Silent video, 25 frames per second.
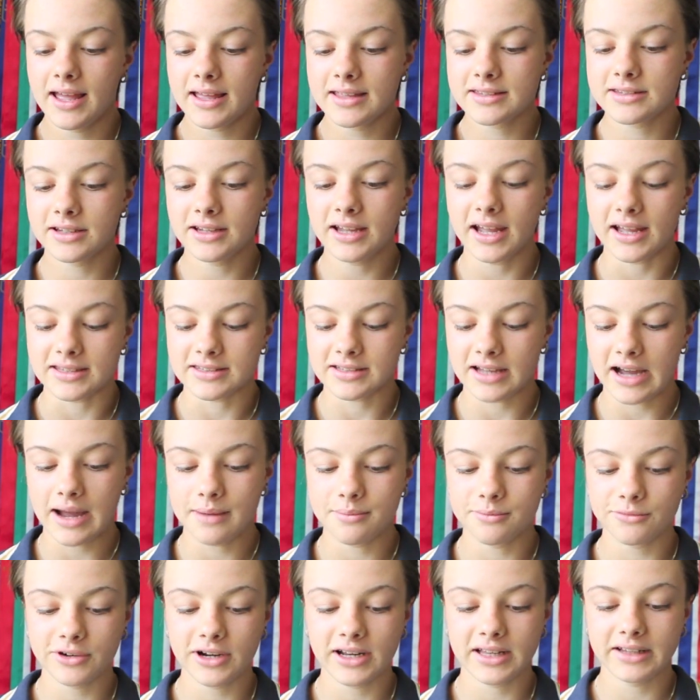So yeah, so
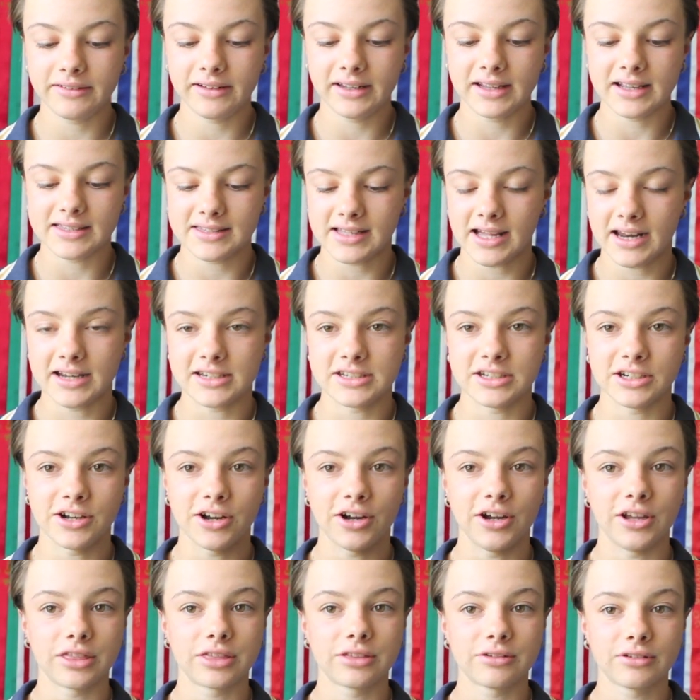I'm really really excited to
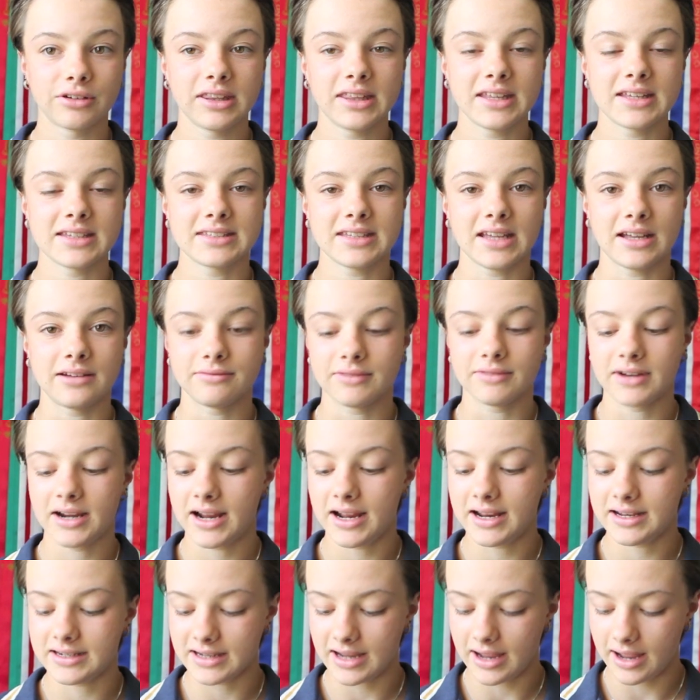go through this and
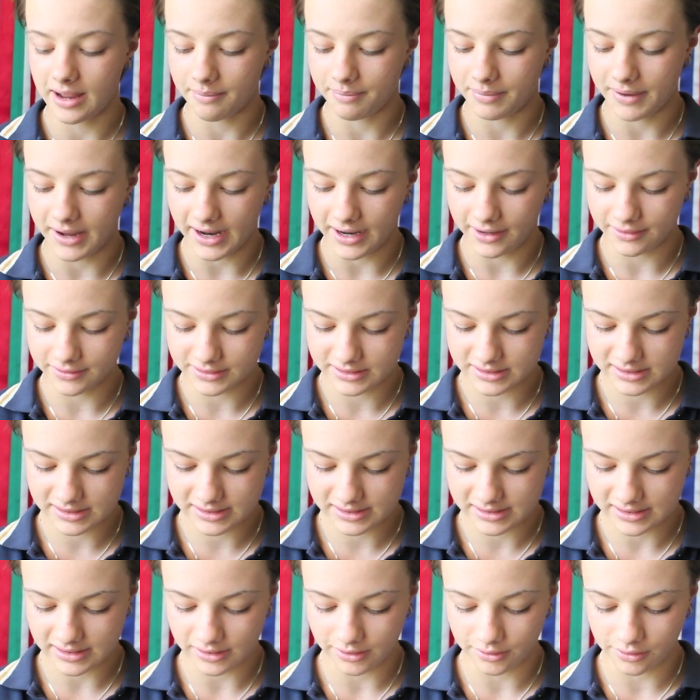read
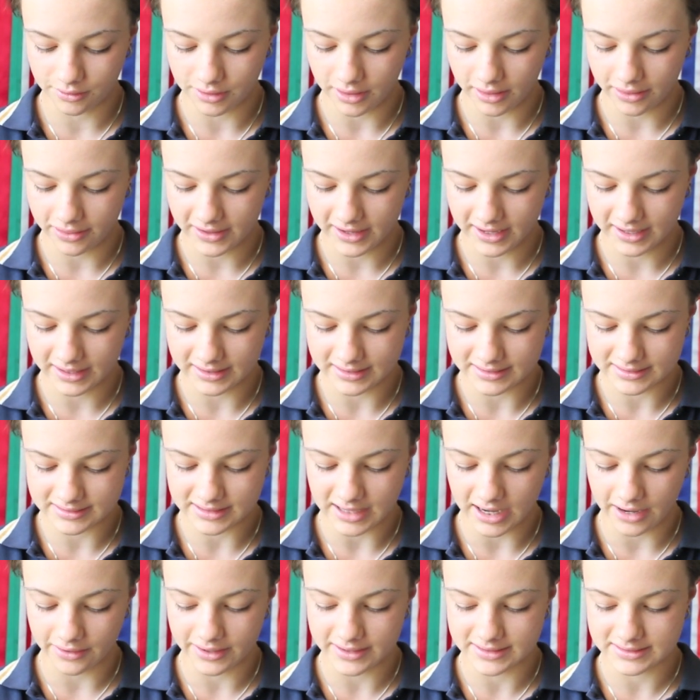about all the things
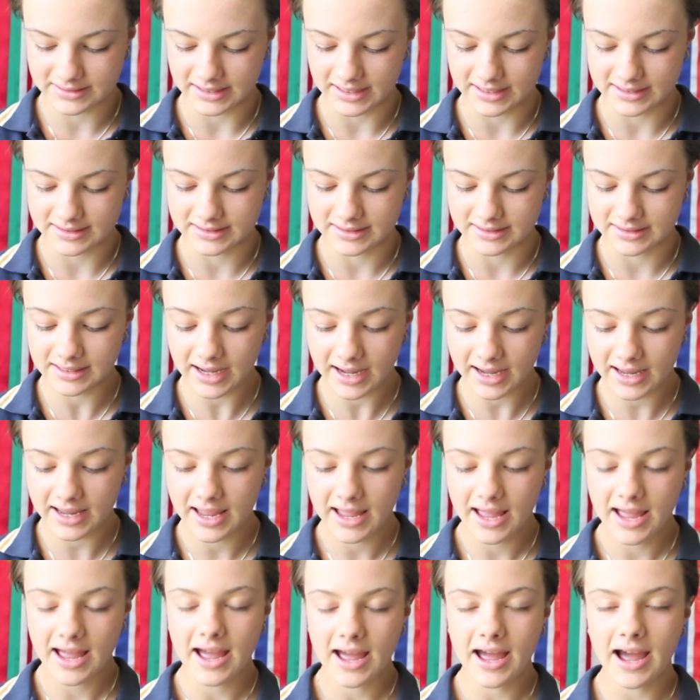Carl Hester has to say.